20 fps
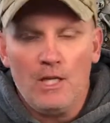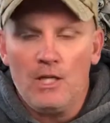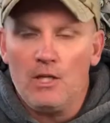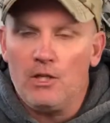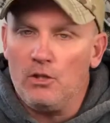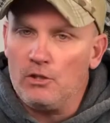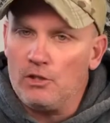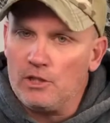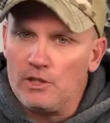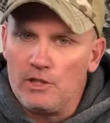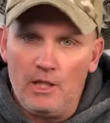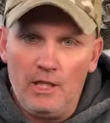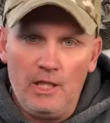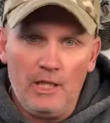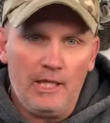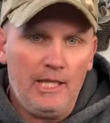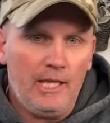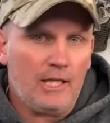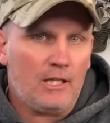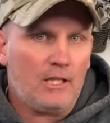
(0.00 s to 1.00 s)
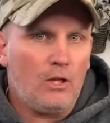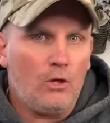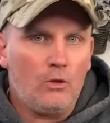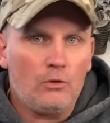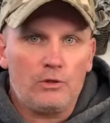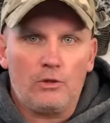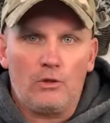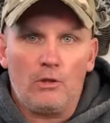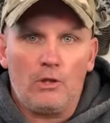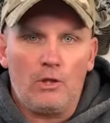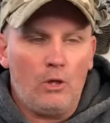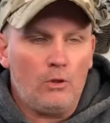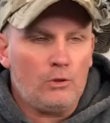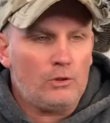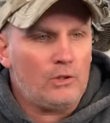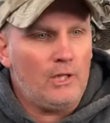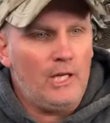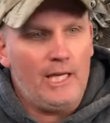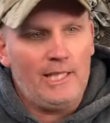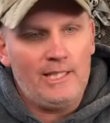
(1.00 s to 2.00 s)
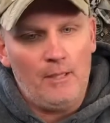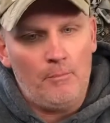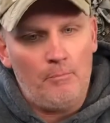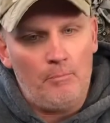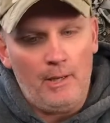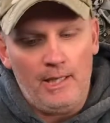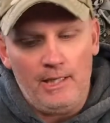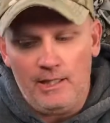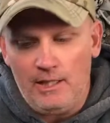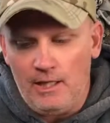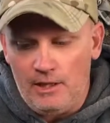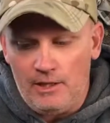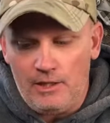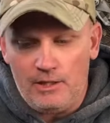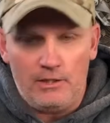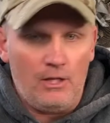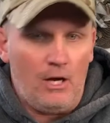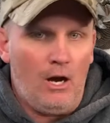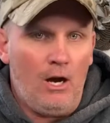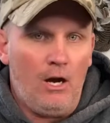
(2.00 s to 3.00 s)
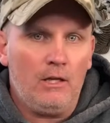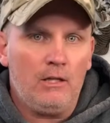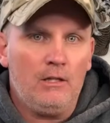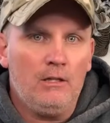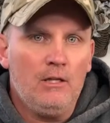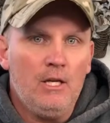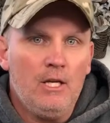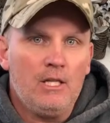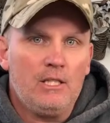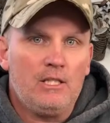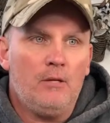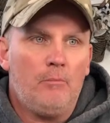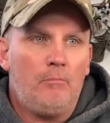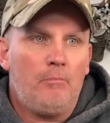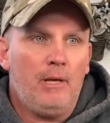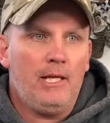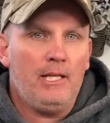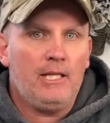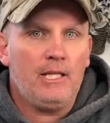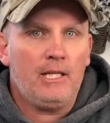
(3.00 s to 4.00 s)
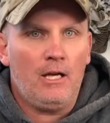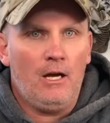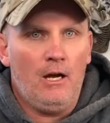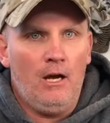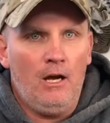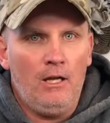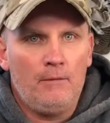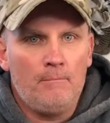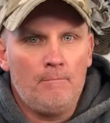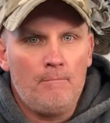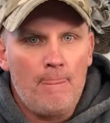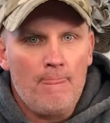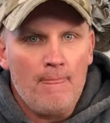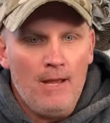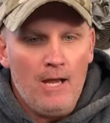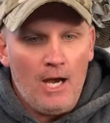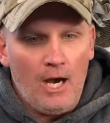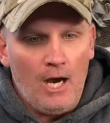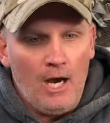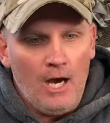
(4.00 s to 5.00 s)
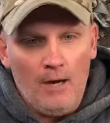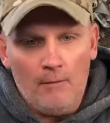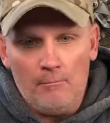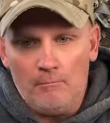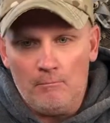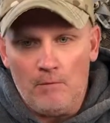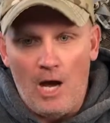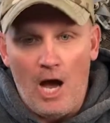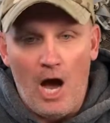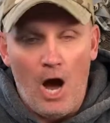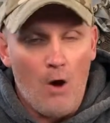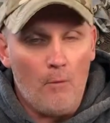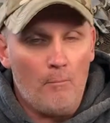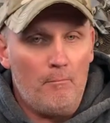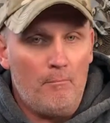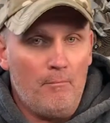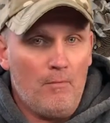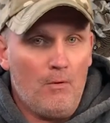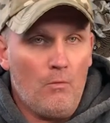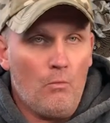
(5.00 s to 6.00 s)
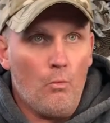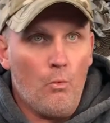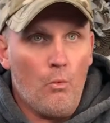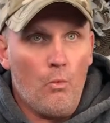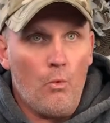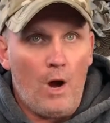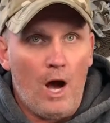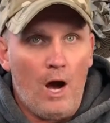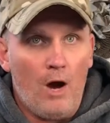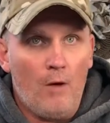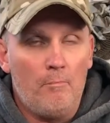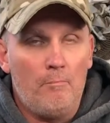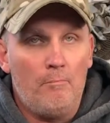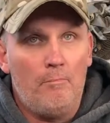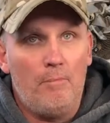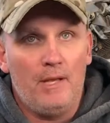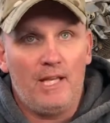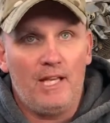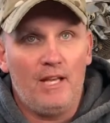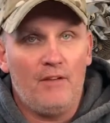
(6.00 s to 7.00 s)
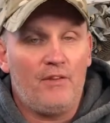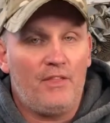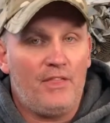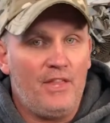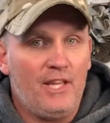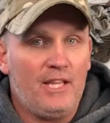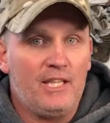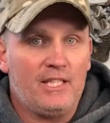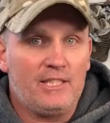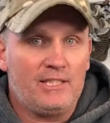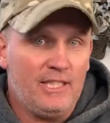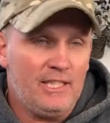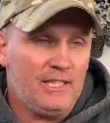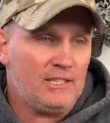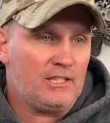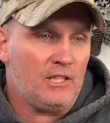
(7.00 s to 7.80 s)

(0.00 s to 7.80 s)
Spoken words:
you're just going to get closer and closer, and depending on the dog, depending on how big of a thing this is.